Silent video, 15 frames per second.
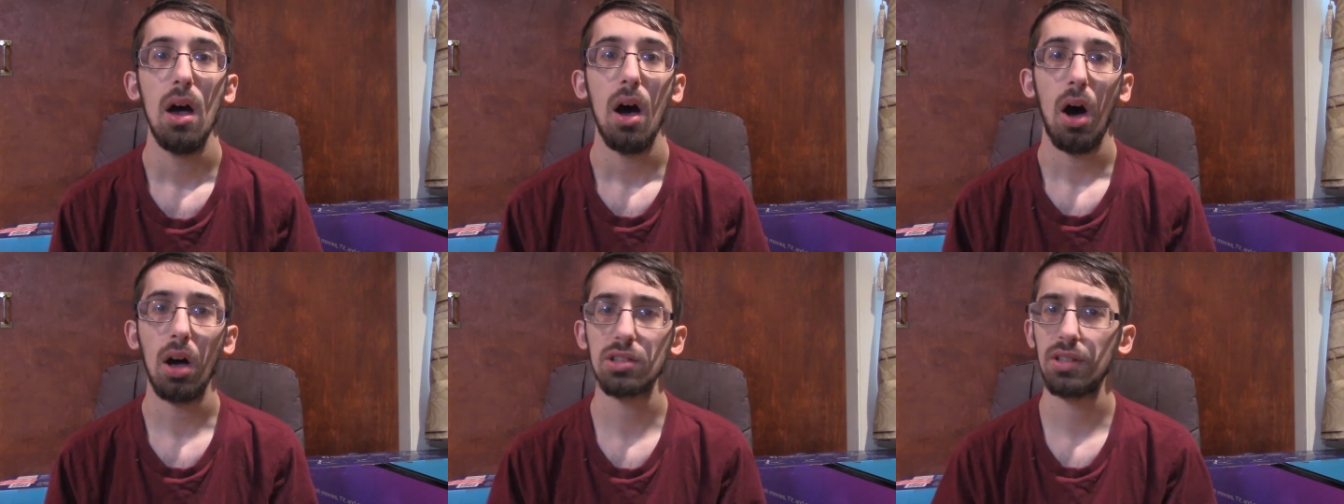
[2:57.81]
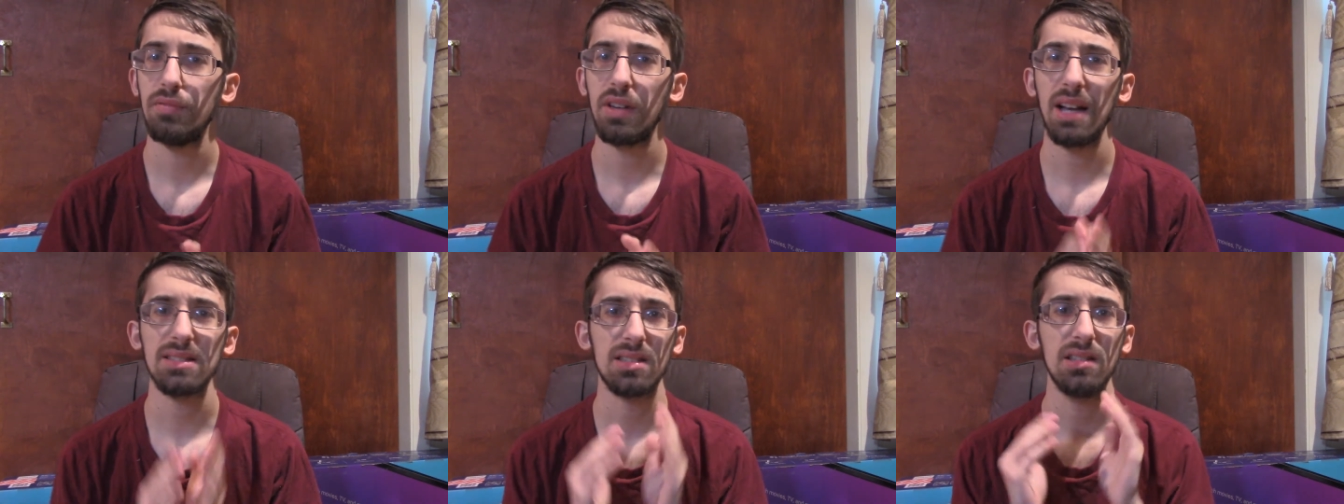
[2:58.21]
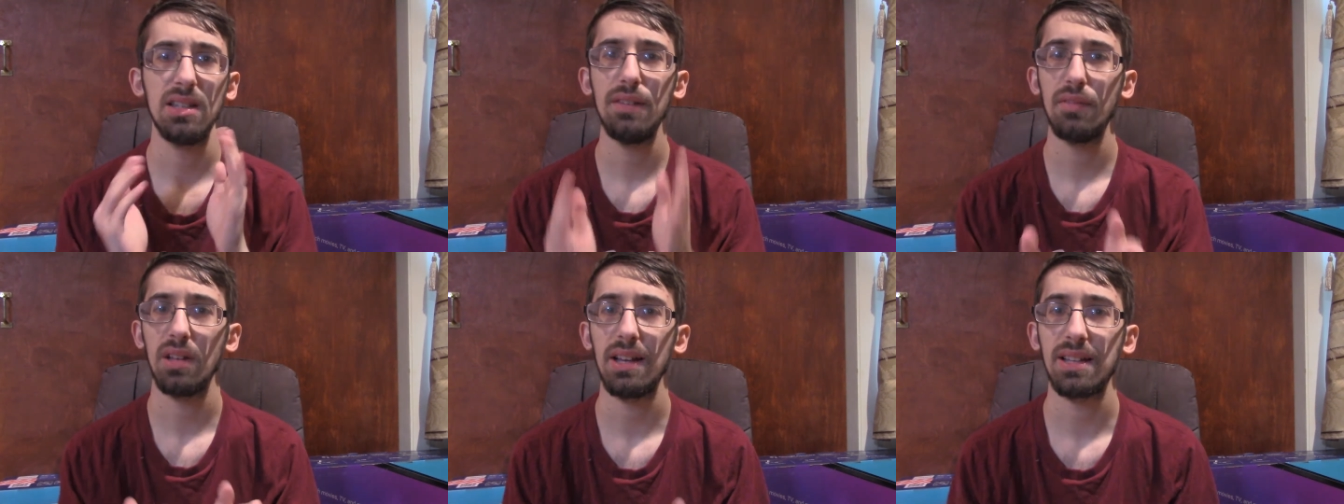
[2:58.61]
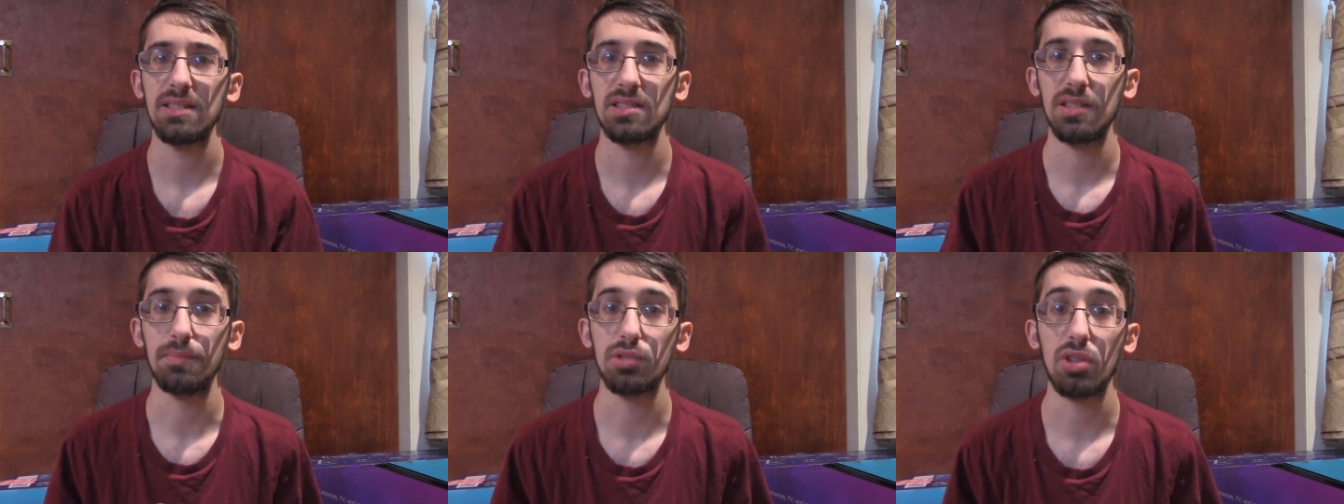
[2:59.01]
Also, if you guys can leave a like and
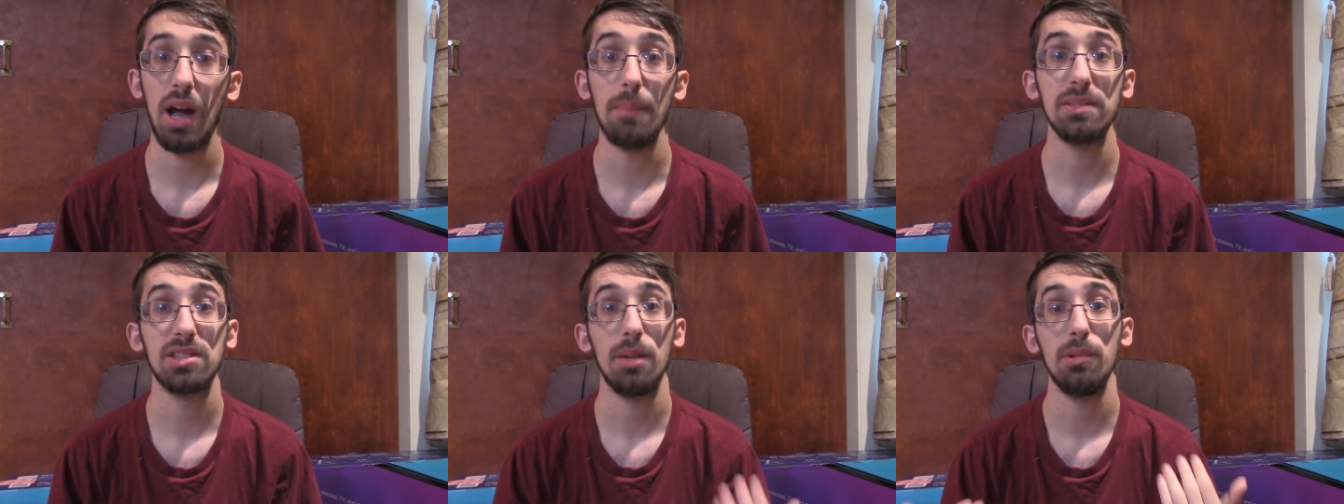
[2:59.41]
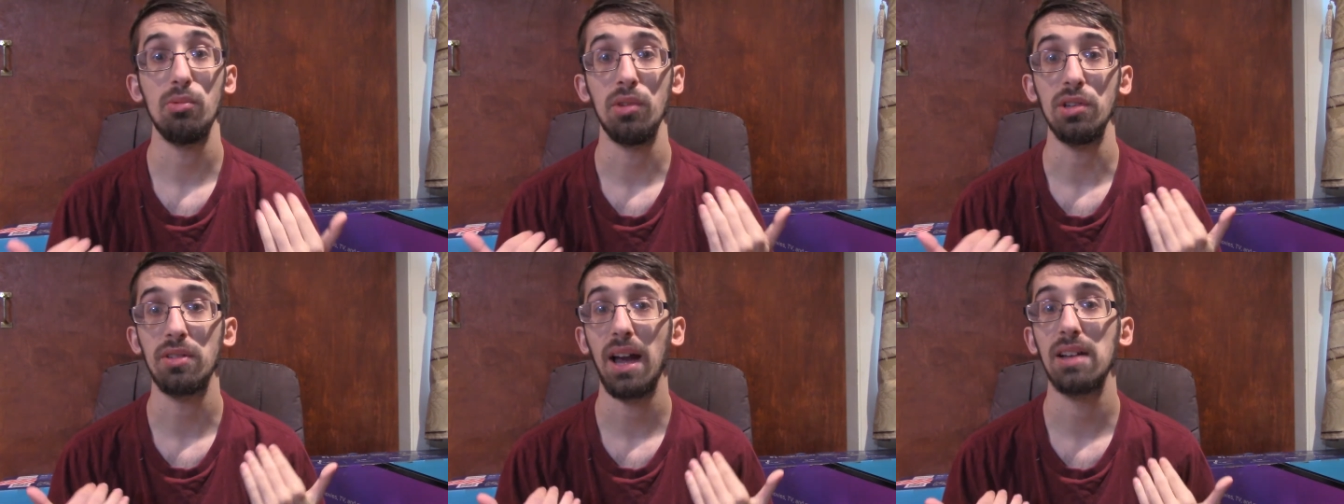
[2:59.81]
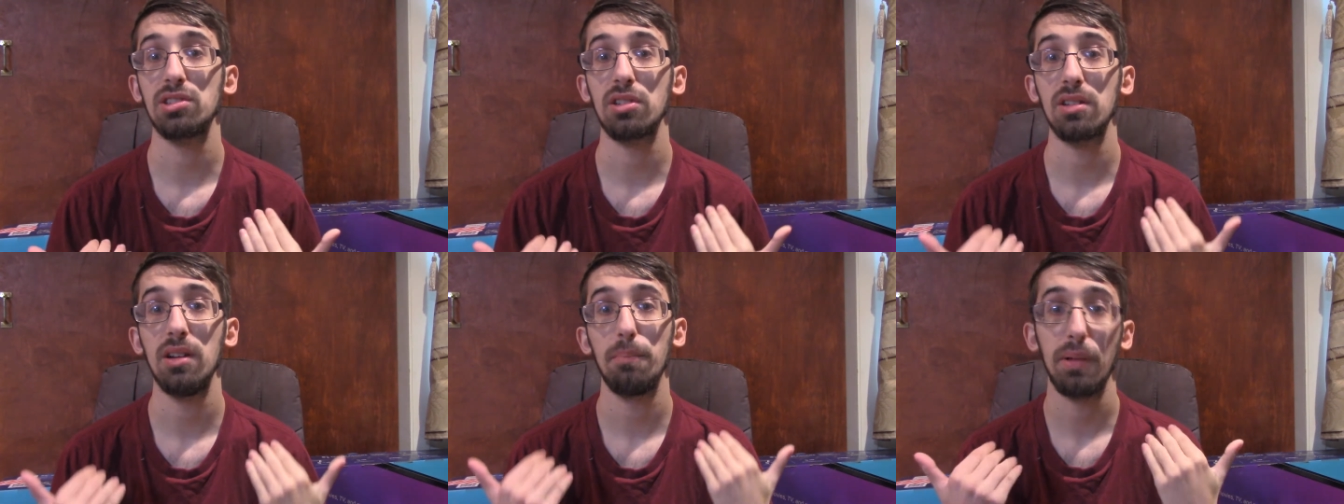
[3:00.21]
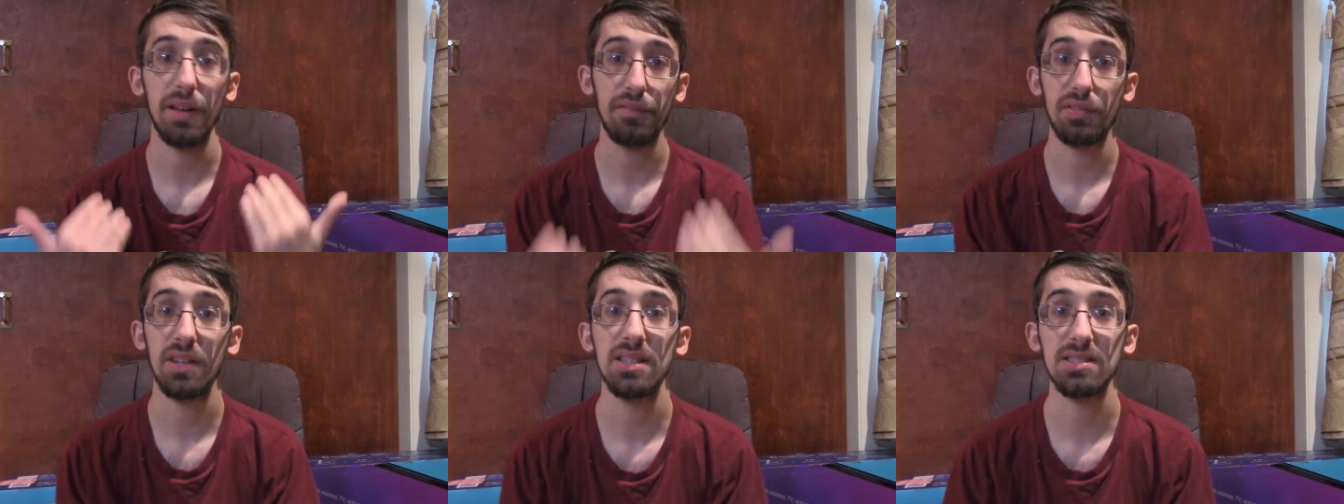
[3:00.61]
subscribe and tell me what you guys are going to play
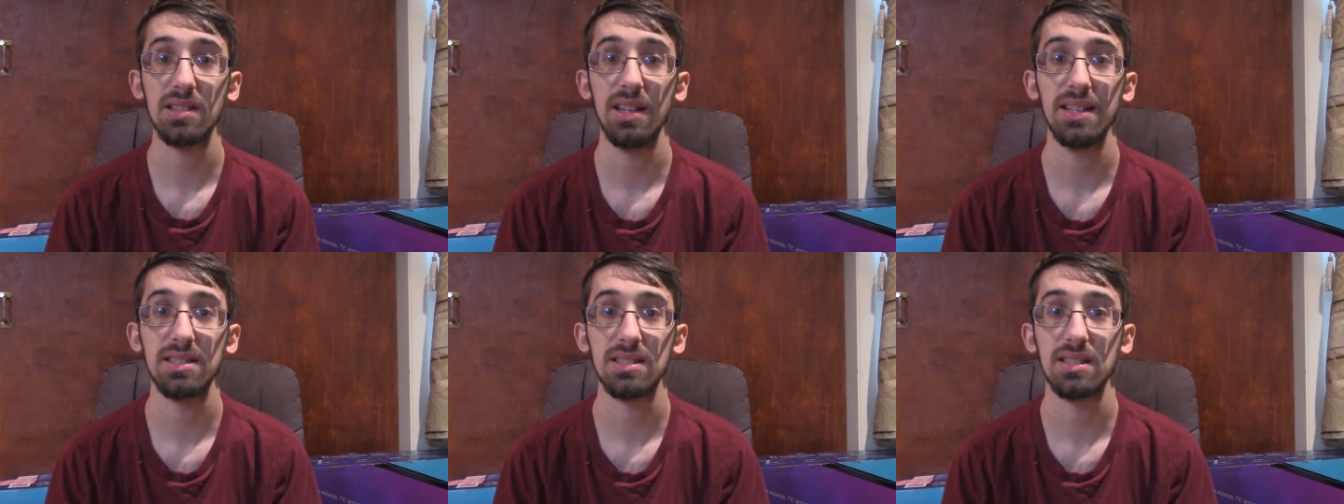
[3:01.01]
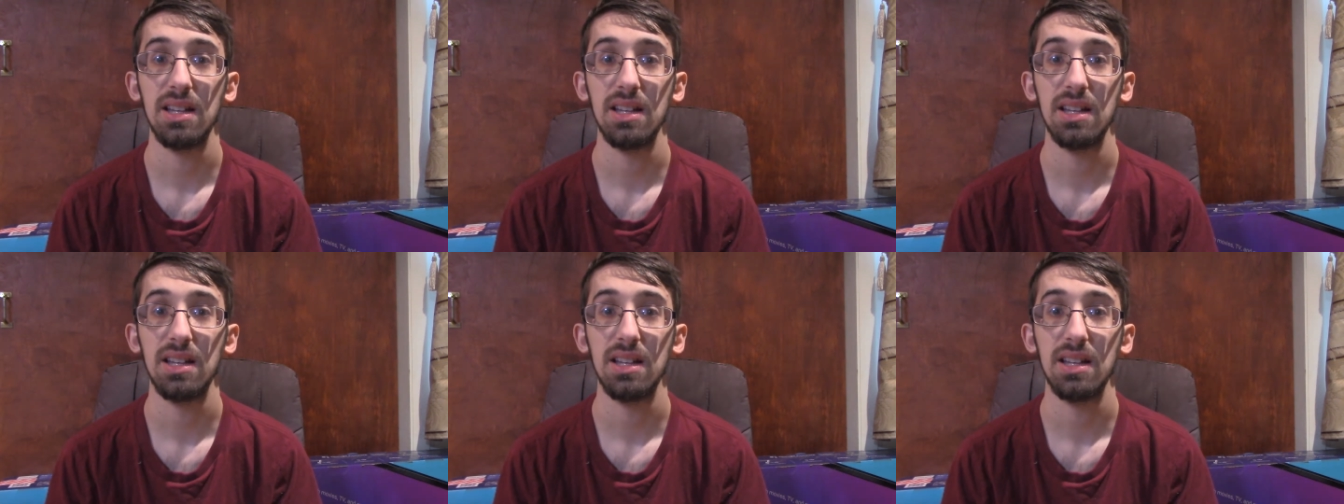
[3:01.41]
for this list,